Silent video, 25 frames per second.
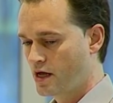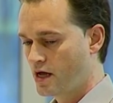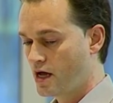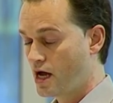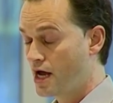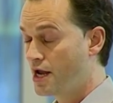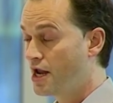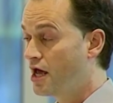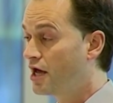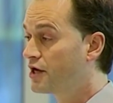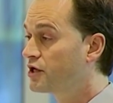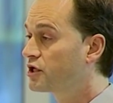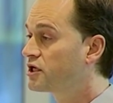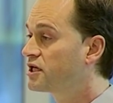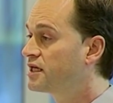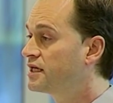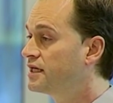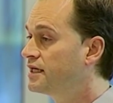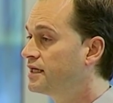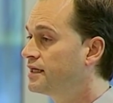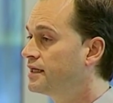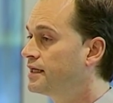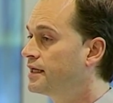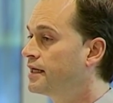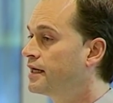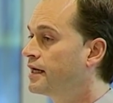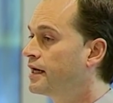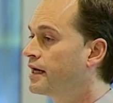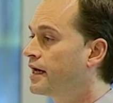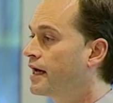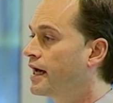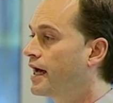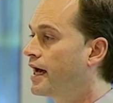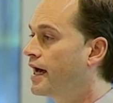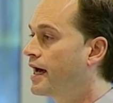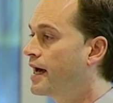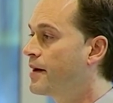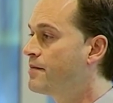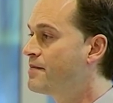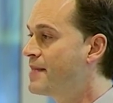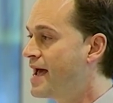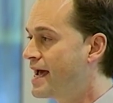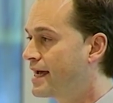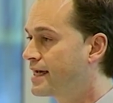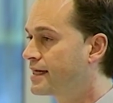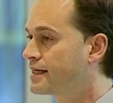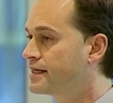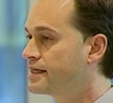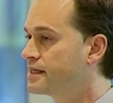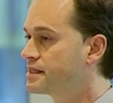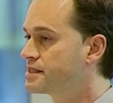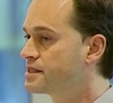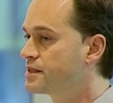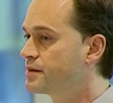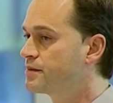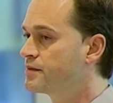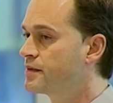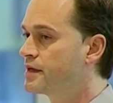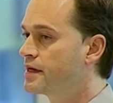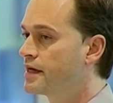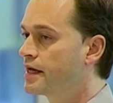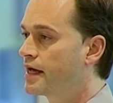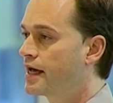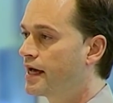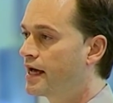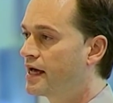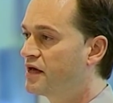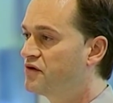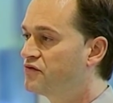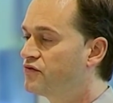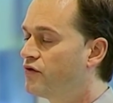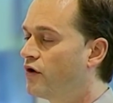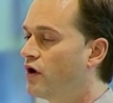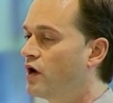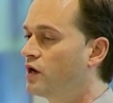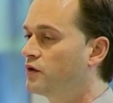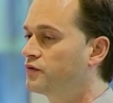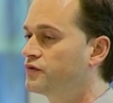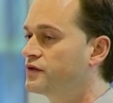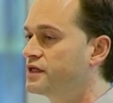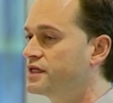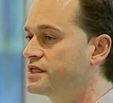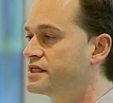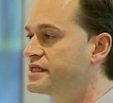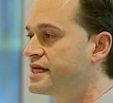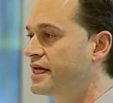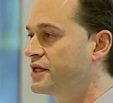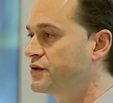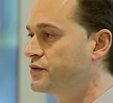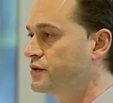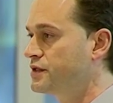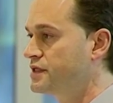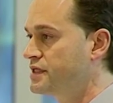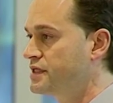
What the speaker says: Another key mechanism involved in central